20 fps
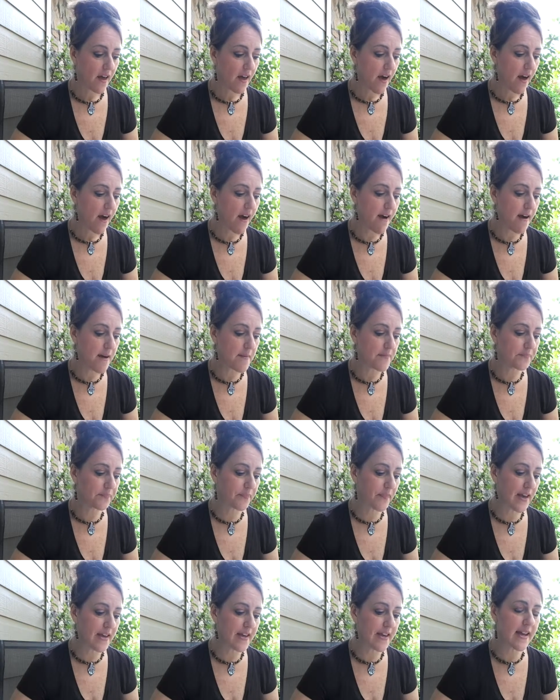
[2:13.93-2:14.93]
And
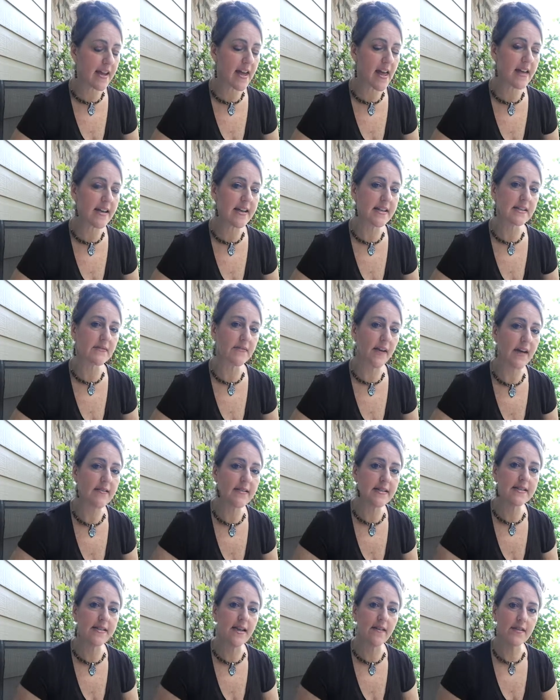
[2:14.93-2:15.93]
then again, it's 5
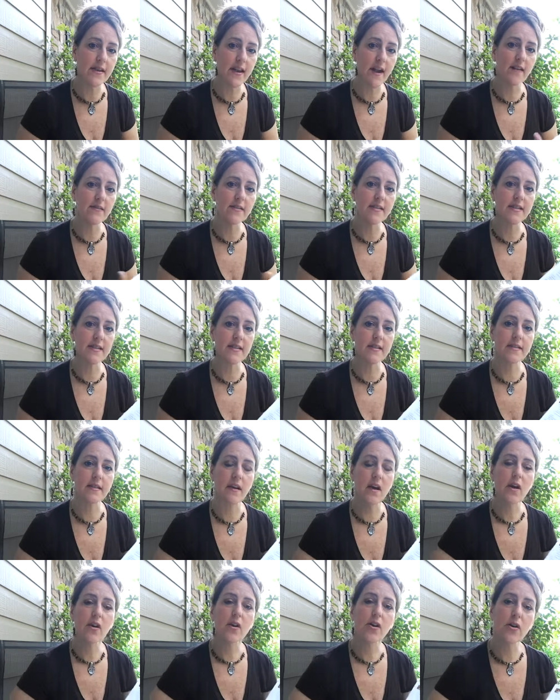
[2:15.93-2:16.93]
to 7 ounces
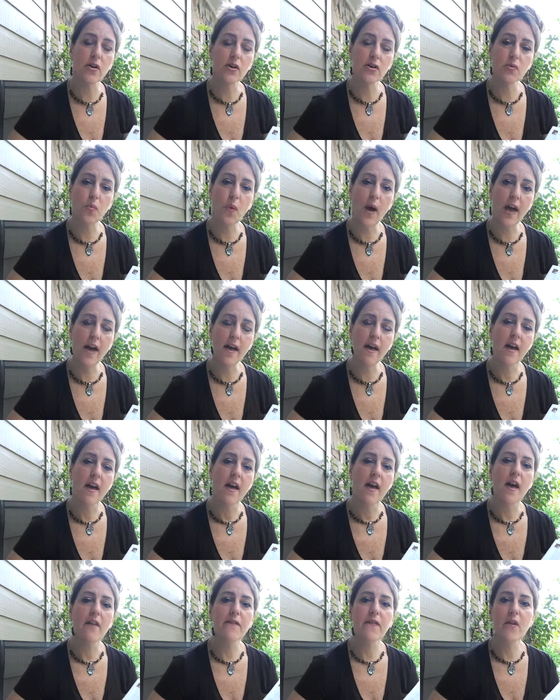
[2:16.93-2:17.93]
cooked weight.
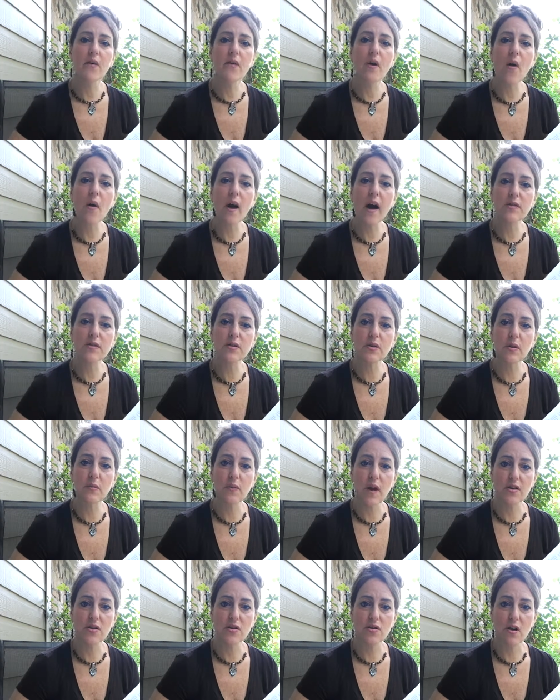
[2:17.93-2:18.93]
If you go out to a
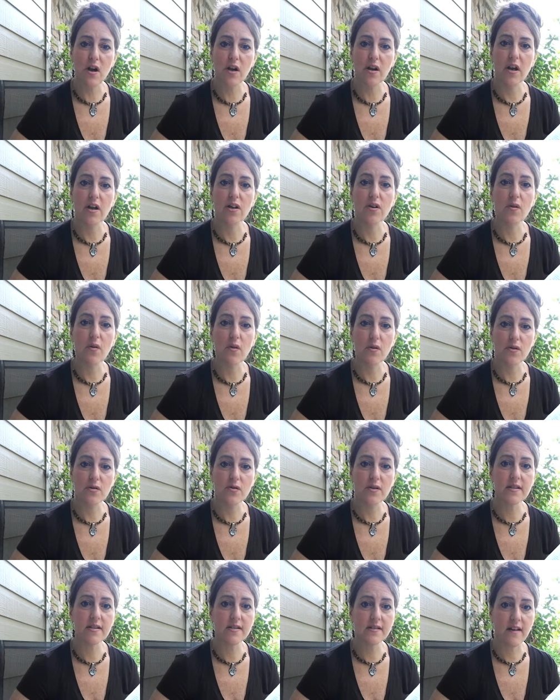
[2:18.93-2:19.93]
restaurant and you order
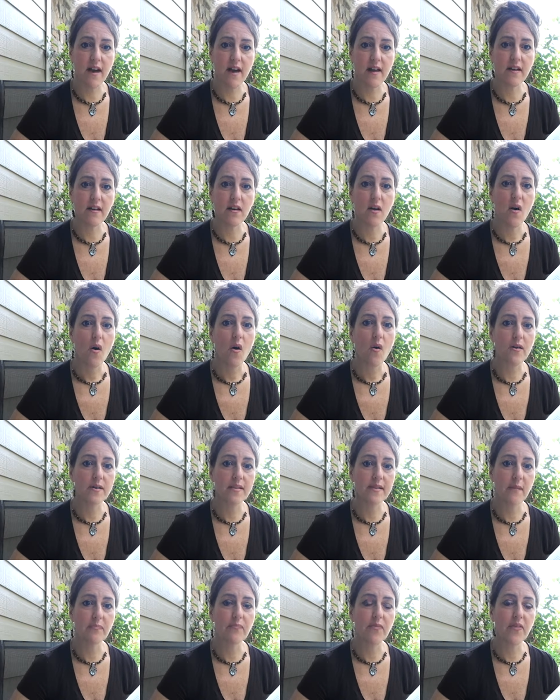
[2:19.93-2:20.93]
a steak or
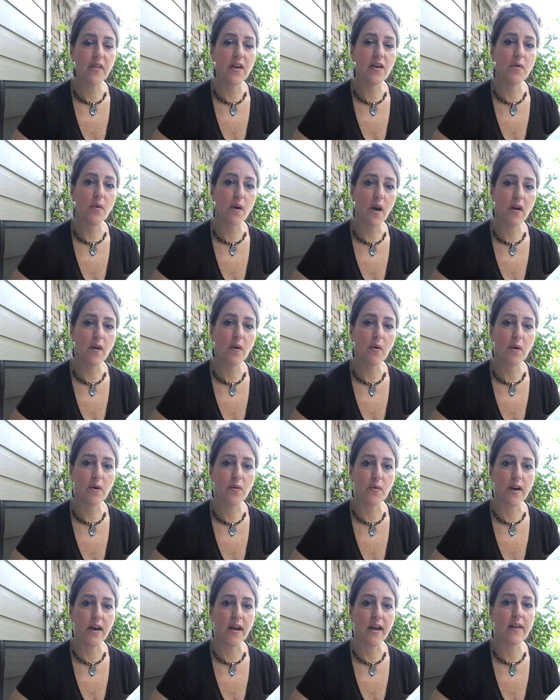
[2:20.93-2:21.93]
something that you are
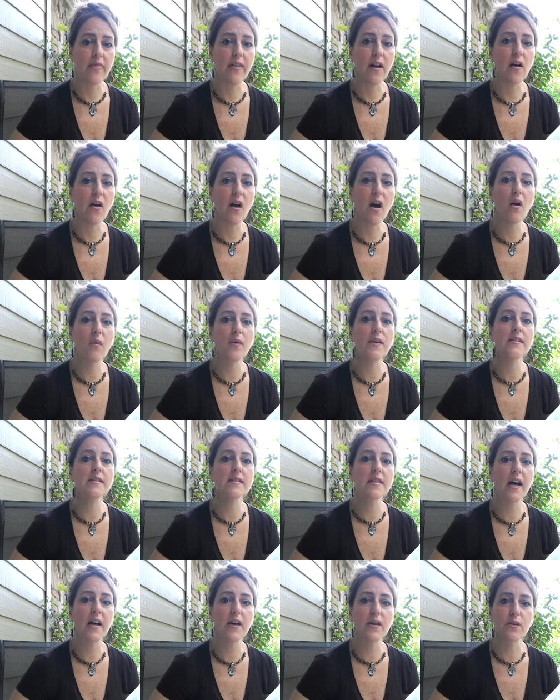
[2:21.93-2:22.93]
ordering, they'll always
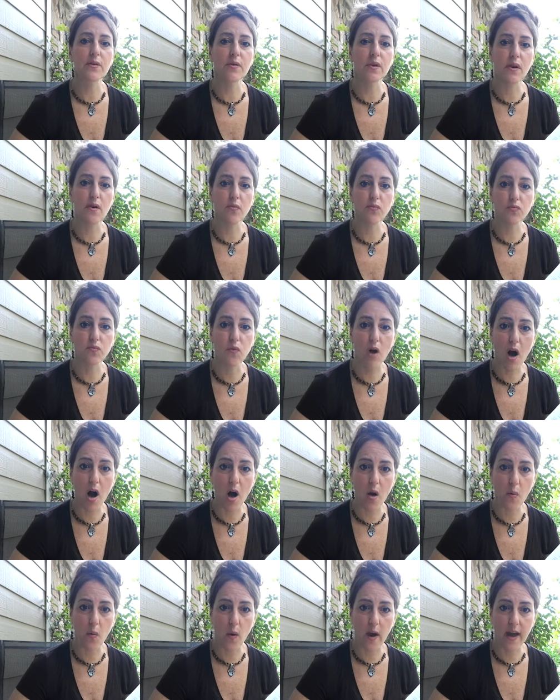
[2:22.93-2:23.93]
tell you your
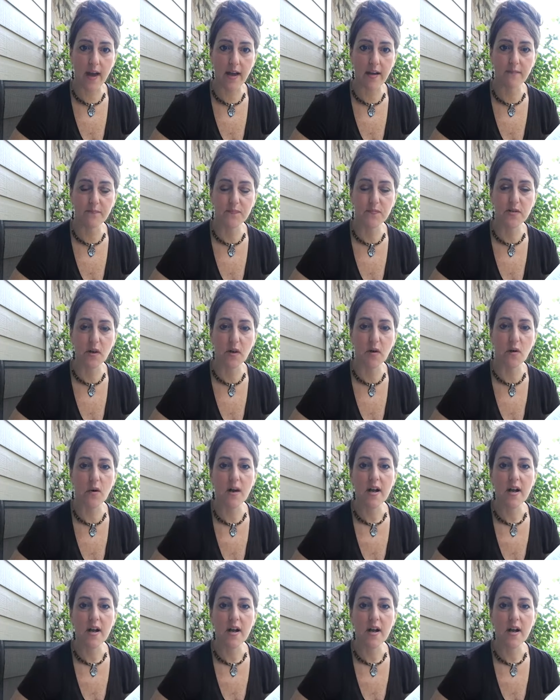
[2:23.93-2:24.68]
raw weight. So